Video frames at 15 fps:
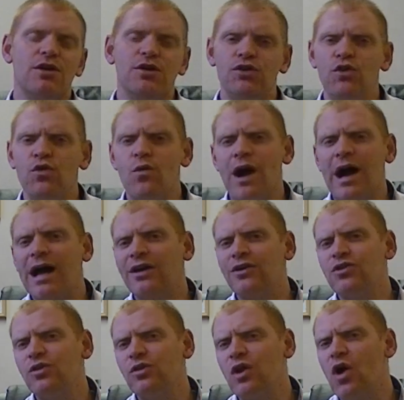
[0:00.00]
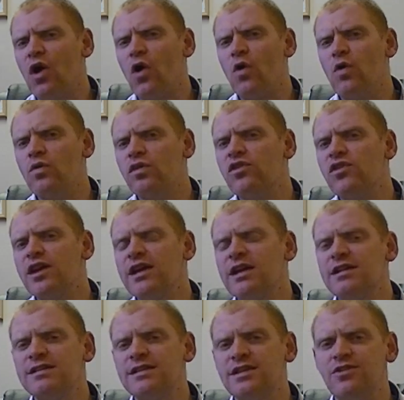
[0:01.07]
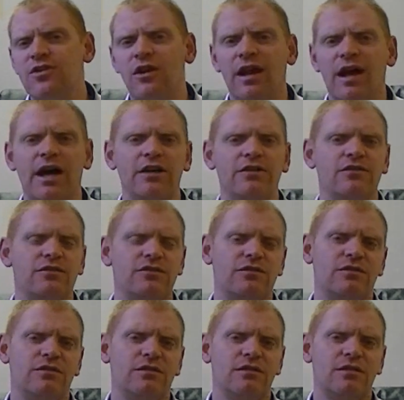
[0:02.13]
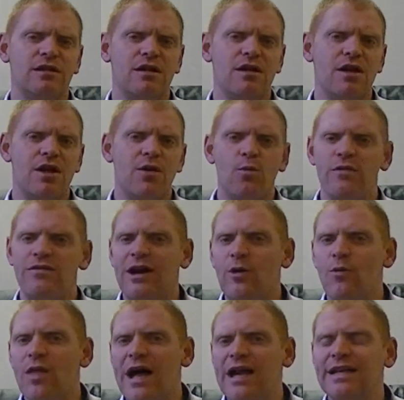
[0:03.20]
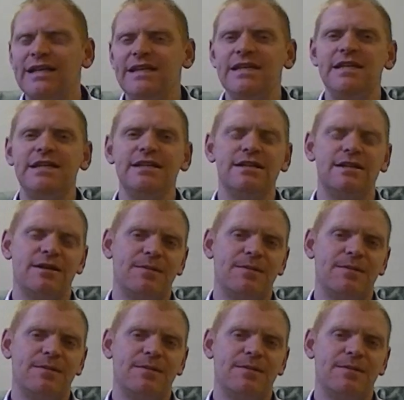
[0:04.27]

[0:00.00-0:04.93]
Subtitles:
You handle all things in your life without that need,